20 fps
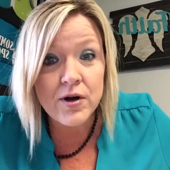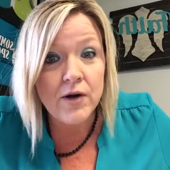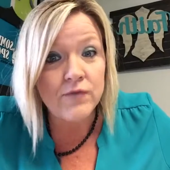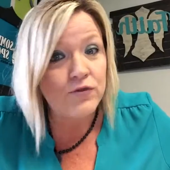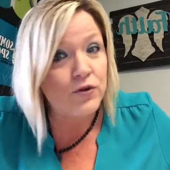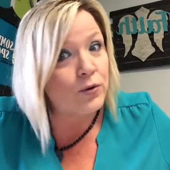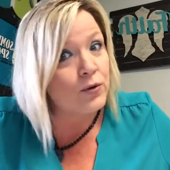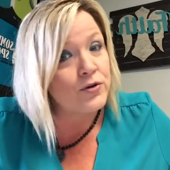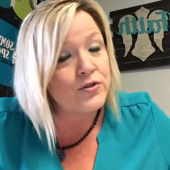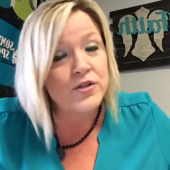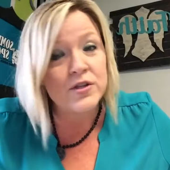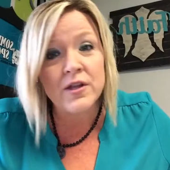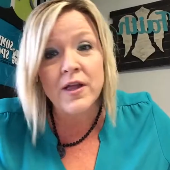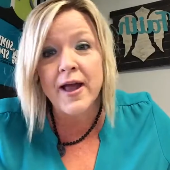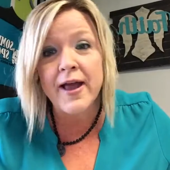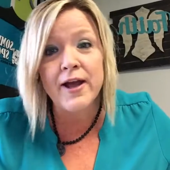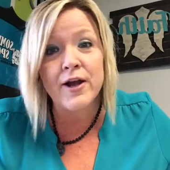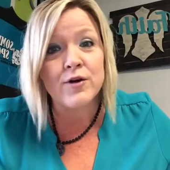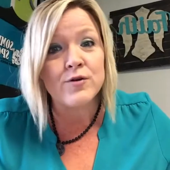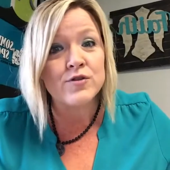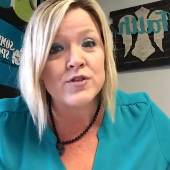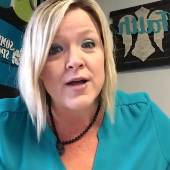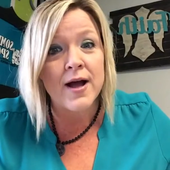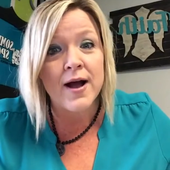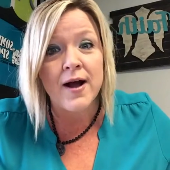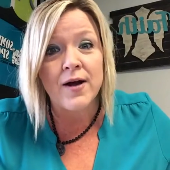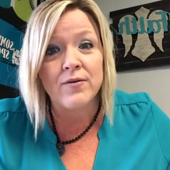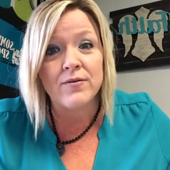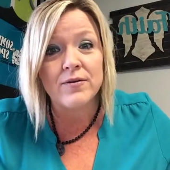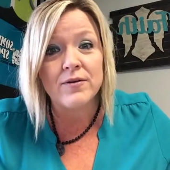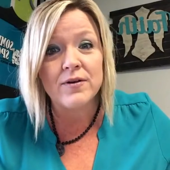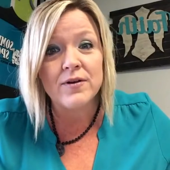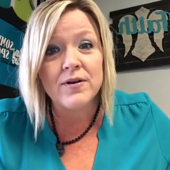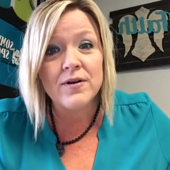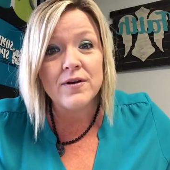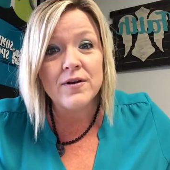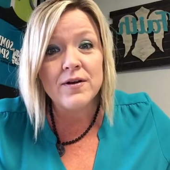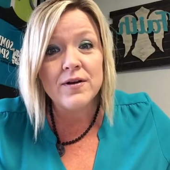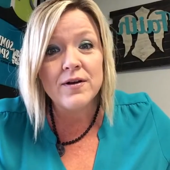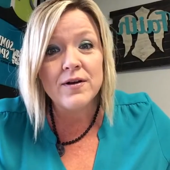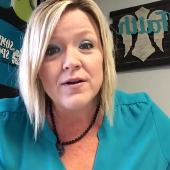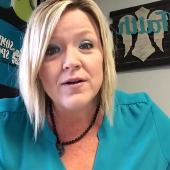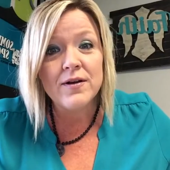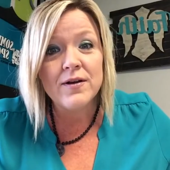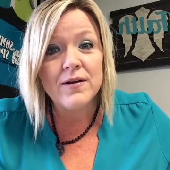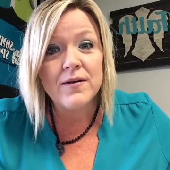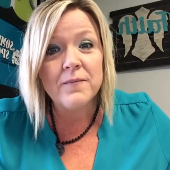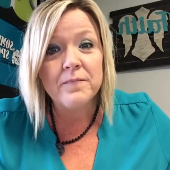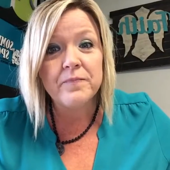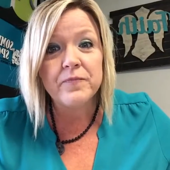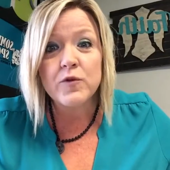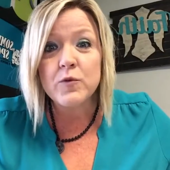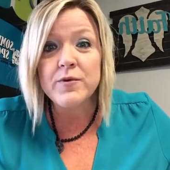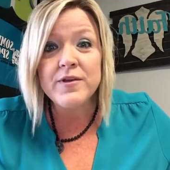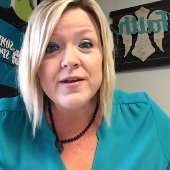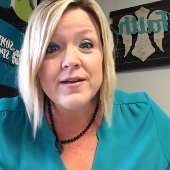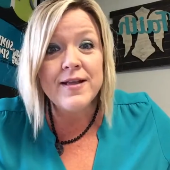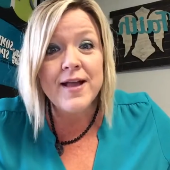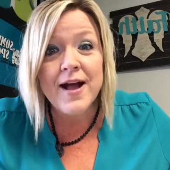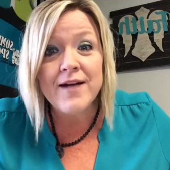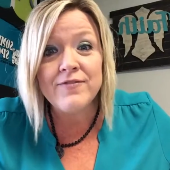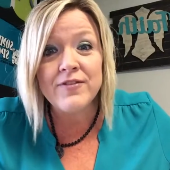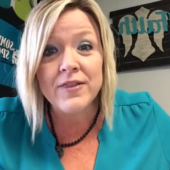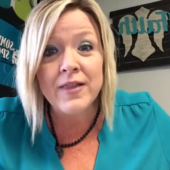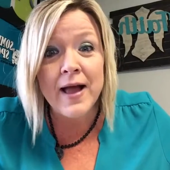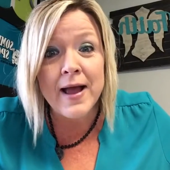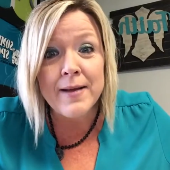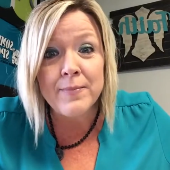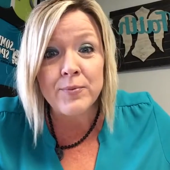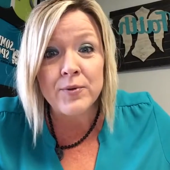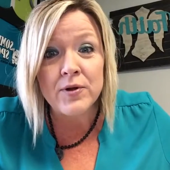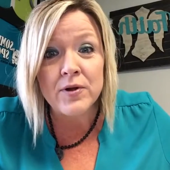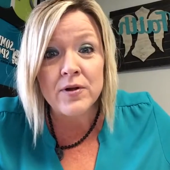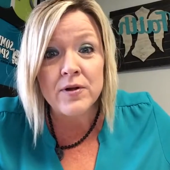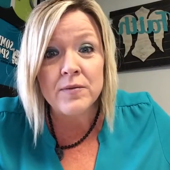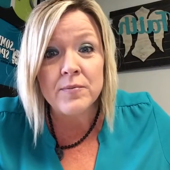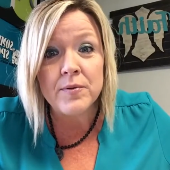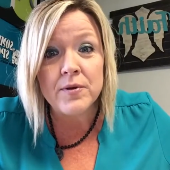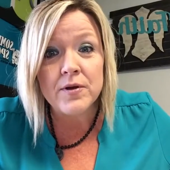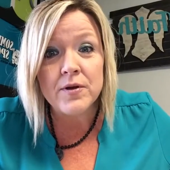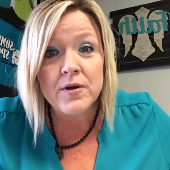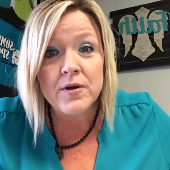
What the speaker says: Of course, a light goes out. We didn't have a light bulb